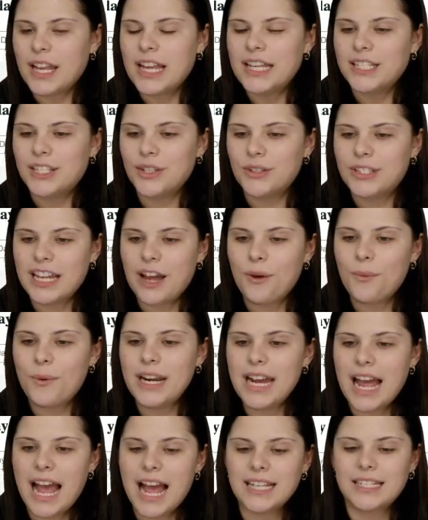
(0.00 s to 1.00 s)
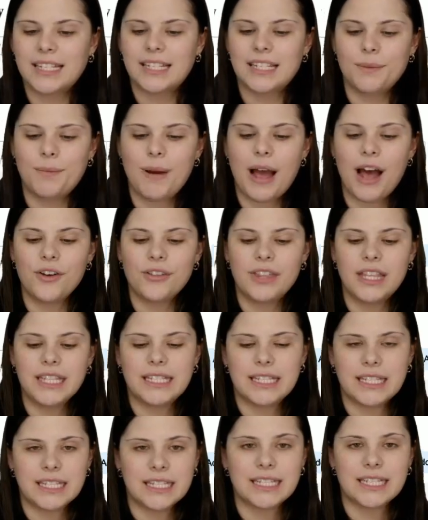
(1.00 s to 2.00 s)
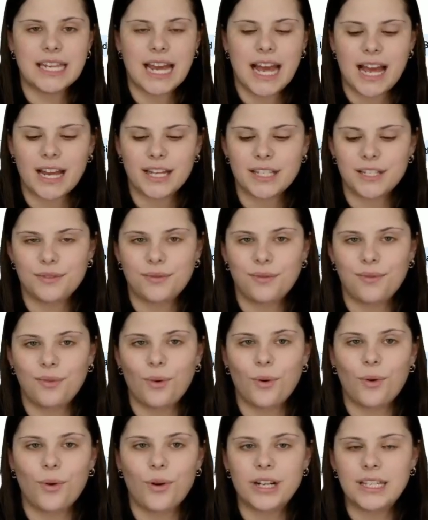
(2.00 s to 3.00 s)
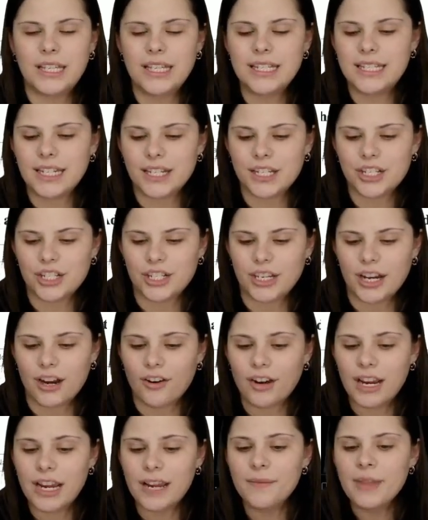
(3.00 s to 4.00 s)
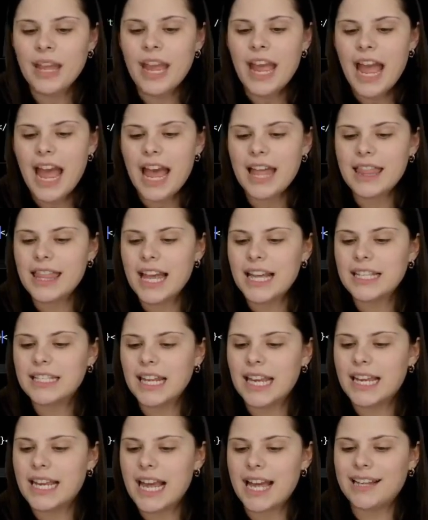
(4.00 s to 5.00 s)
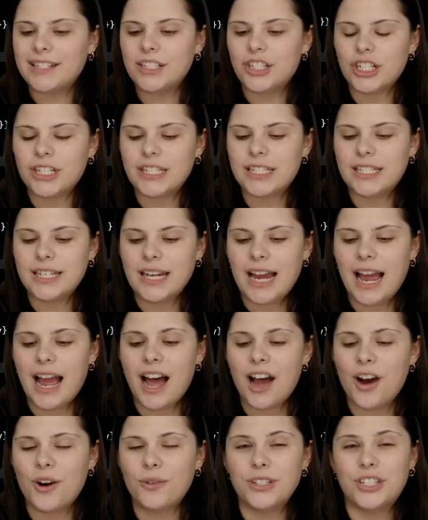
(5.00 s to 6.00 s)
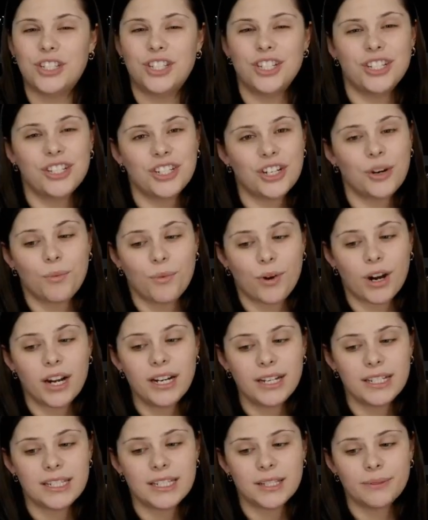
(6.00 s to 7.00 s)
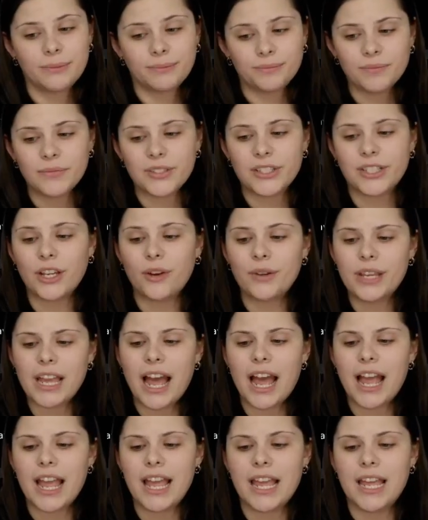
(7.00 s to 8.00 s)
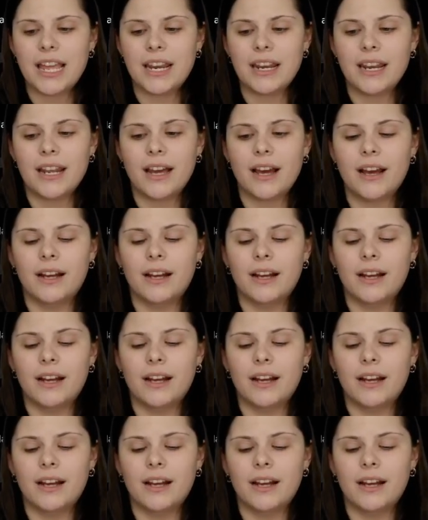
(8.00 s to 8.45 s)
So someone asked about the syntax for the dictionary, and that's again just how Jinja works. So yeah, in